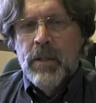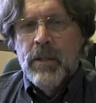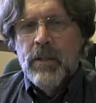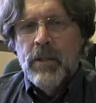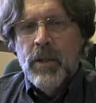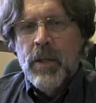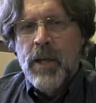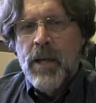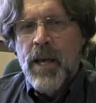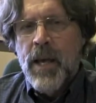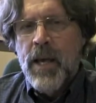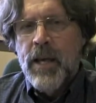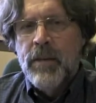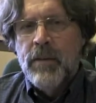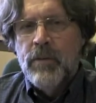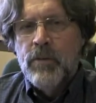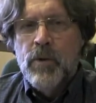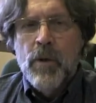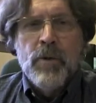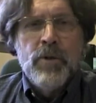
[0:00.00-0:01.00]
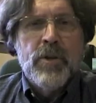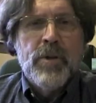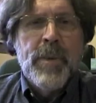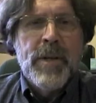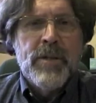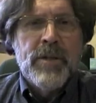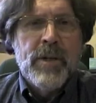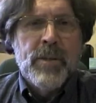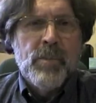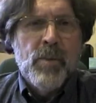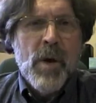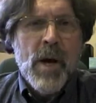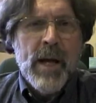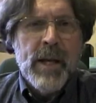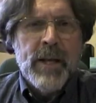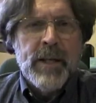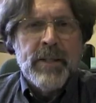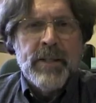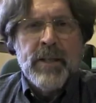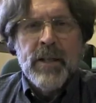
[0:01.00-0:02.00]
looking at gross domestic
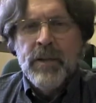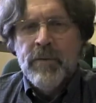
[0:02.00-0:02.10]
product and